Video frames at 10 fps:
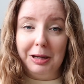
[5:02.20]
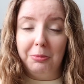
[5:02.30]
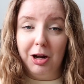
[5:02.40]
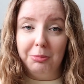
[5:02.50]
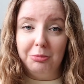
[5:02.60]
my
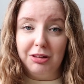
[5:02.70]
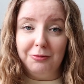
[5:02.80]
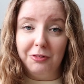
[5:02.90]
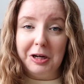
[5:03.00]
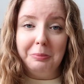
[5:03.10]
problems
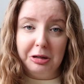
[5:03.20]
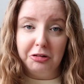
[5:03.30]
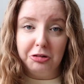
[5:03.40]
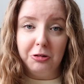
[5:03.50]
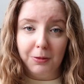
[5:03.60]
seem very
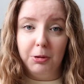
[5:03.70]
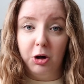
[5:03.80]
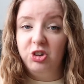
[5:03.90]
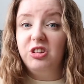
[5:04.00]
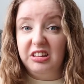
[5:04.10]
minuscule
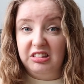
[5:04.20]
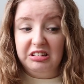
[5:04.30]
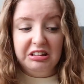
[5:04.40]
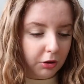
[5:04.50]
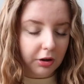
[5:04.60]
compared to this.
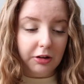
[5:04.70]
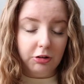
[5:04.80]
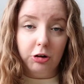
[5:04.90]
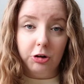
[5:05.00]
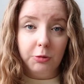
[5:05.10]
Paul
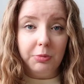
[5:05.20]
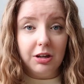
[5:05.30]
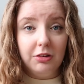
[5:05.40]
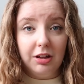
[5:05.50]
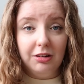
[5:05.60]
had to learn to
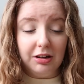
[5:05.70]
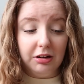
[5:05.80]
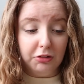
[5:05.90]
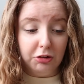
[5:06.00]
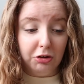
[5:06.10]
be content.
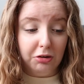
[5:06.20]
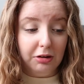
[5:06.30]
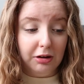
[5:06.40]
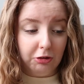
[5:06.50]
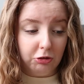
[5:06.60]
It is not
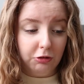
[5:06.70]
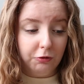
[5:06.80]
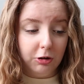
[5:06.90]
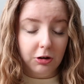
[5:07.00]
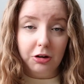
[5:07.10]
natural
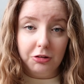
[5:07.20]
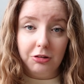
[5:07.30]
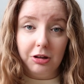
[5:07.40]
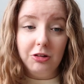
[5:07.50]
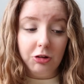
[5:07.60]
for
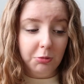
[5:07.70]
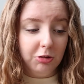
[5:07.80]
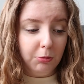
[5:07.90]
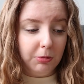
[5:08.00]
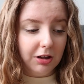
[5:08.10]
us as
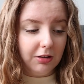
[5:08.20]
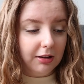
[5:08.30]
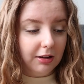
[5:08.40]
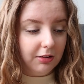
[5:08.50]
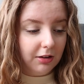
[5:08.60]
humans to be
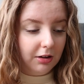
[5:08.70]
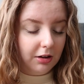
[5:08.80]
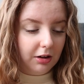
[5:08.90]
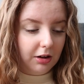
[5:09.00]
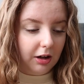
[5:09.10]
content.
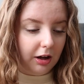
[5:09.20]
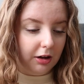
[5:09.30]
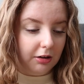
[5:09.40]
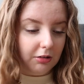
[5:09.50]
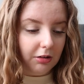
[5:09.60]

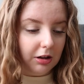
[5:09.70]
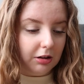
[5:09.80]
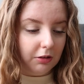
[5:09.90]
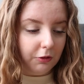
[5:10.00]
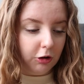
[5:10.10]
And
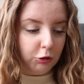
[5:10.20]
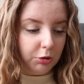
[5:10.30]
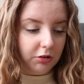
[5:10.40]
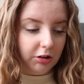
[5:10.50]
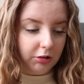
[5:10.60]
in the verse
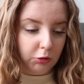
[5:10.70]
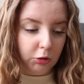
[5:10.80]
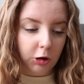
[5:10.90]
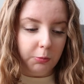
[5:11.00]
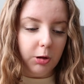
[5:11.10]
where he says, I
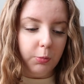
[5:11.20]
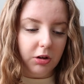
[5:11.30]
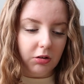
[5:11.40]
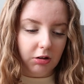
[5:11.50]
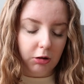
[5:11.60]
know how to be at
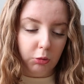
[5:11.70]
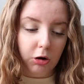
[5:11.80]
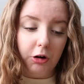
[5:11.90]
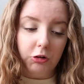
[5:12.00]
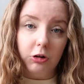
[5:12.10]
peace and I know
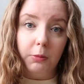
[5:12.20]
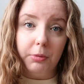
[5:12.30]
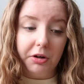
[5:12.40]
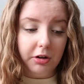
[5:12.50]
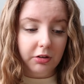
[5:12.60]
how to
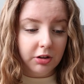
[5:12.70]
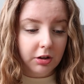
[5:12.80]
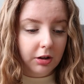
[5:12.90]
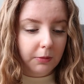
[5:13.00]
abound,